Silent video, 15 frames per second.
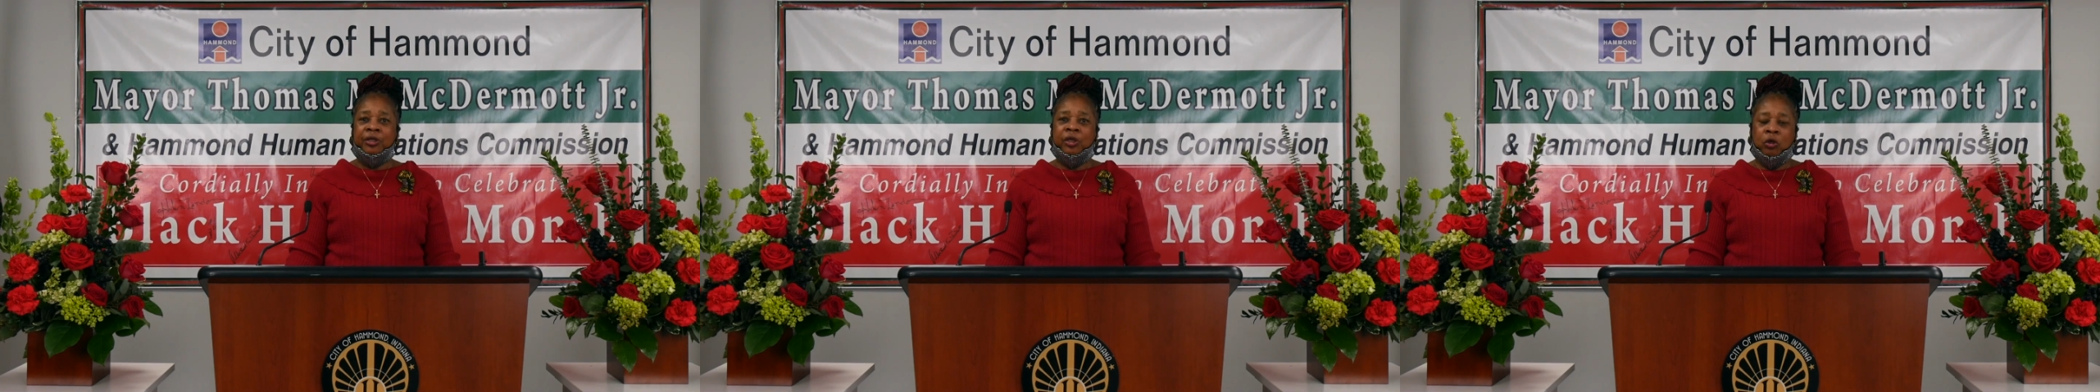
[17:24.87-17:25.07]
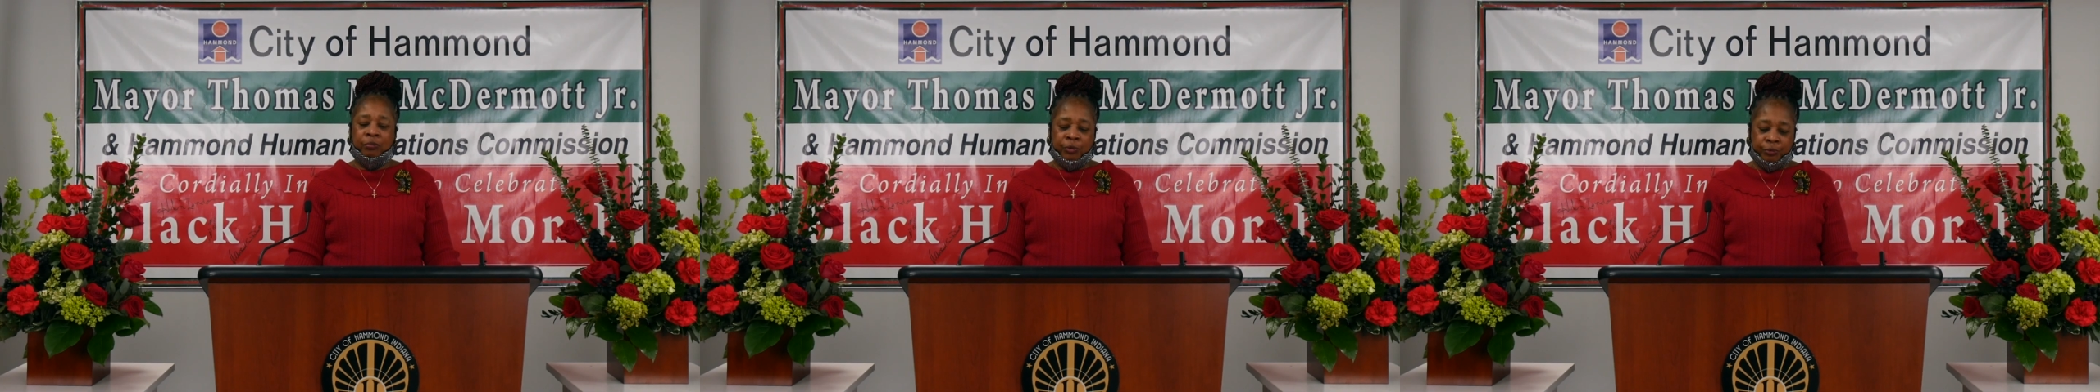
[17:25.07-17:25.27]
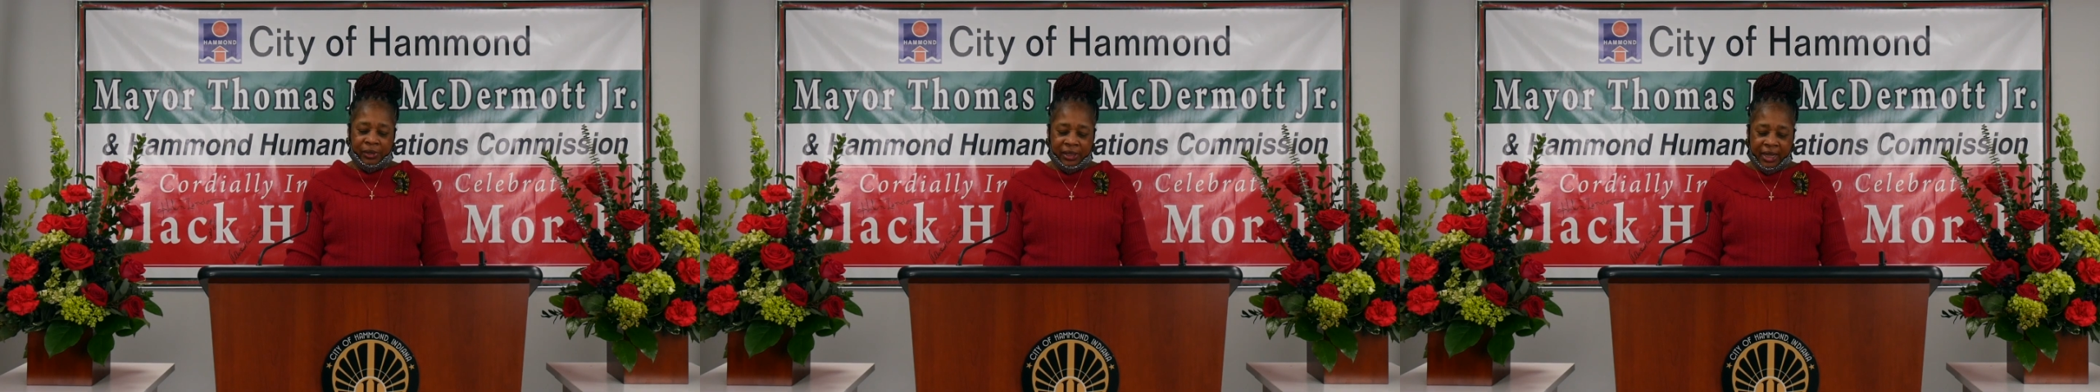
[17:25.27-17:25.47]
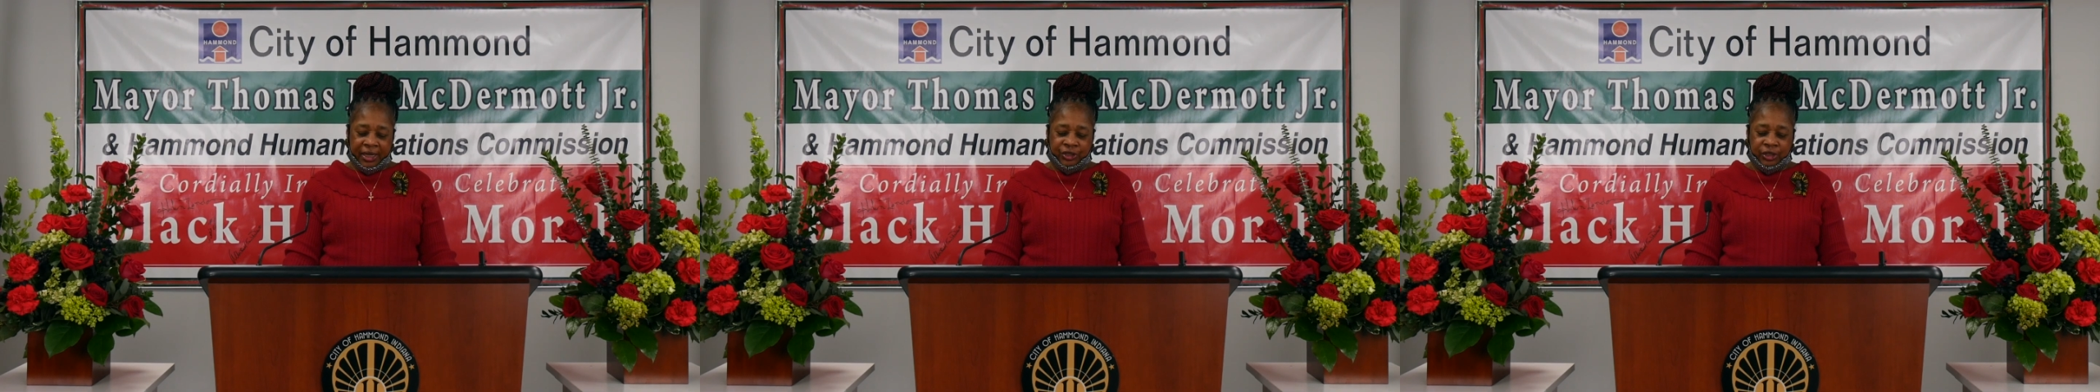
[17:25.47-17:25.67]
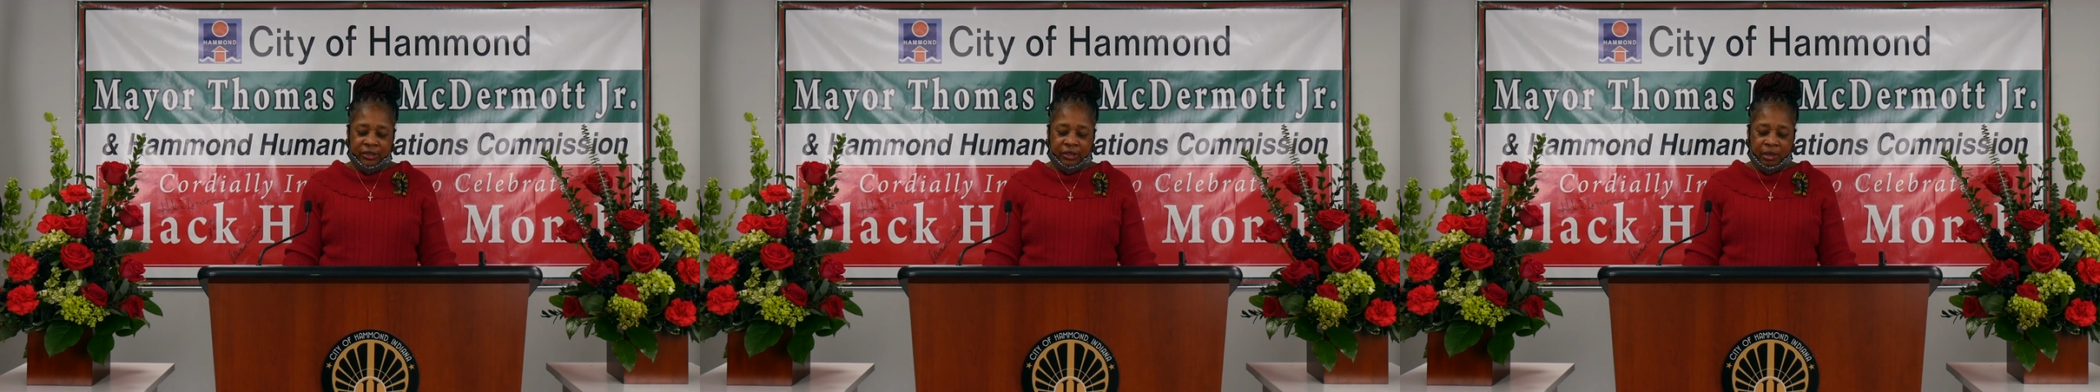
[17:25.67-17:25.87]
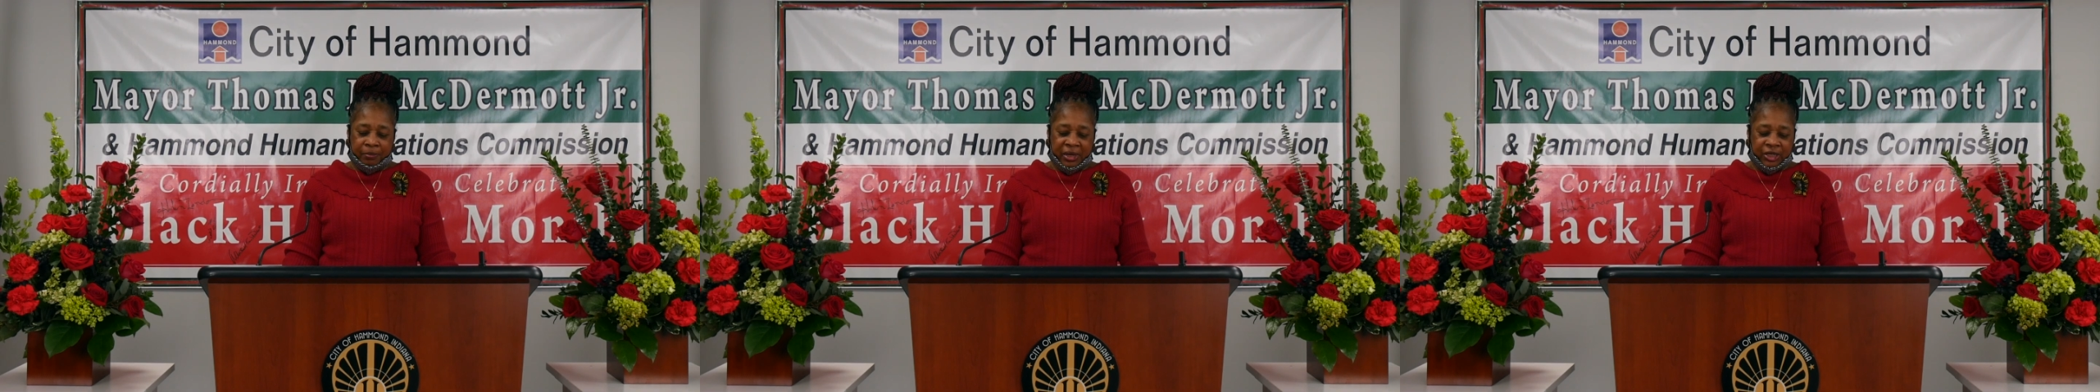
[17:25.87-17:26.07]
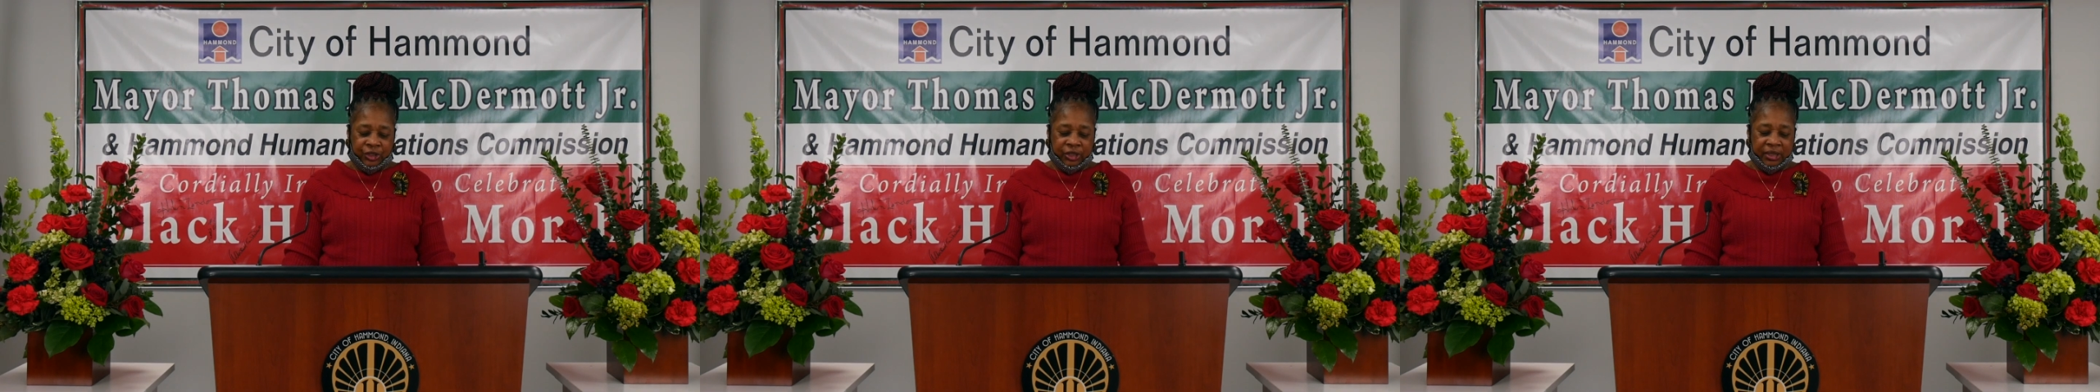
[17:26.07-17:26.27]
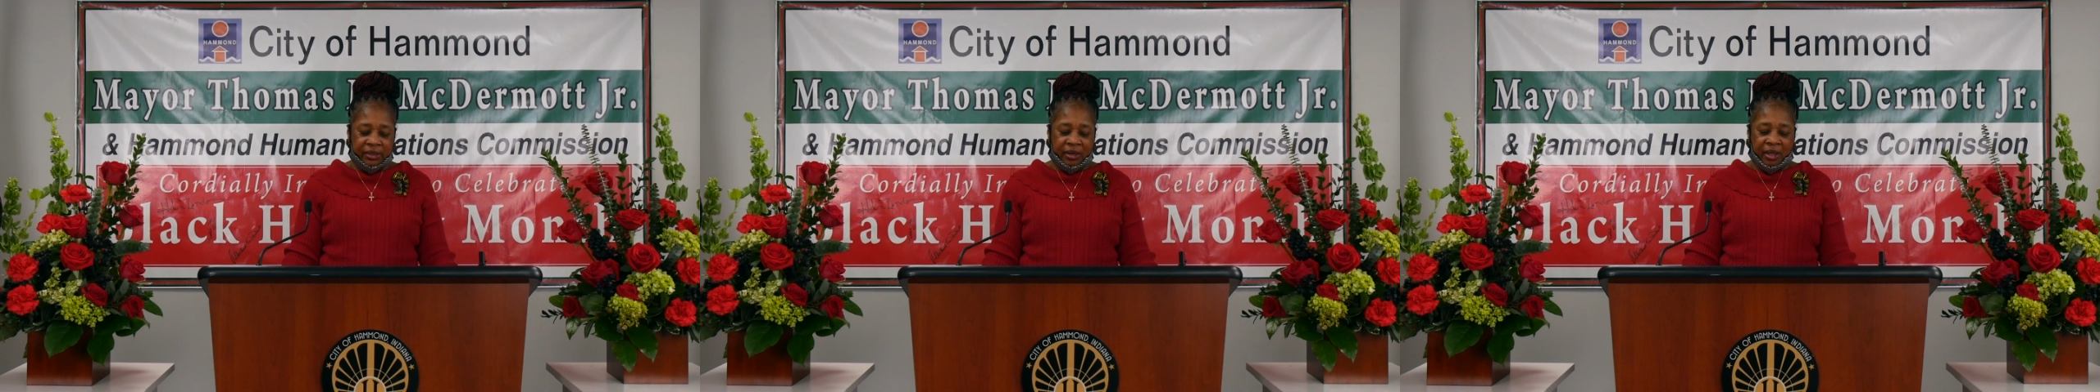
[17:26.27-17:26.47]
Human Relations
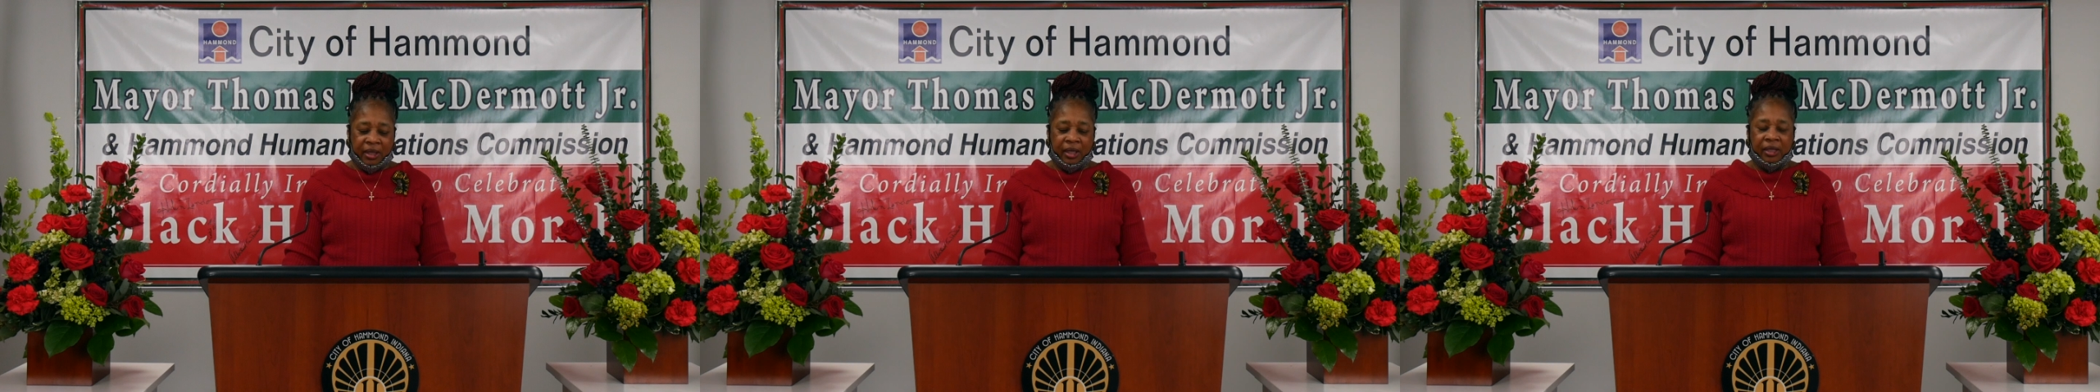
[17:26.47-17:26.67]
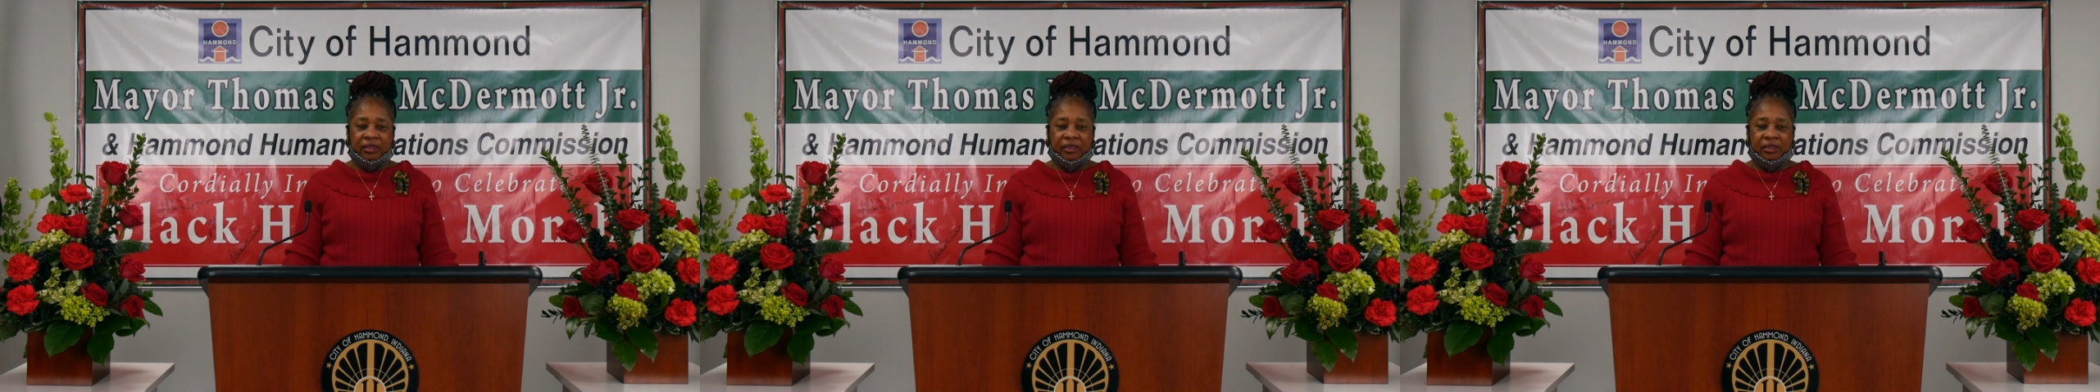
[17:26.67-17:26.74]
Commission,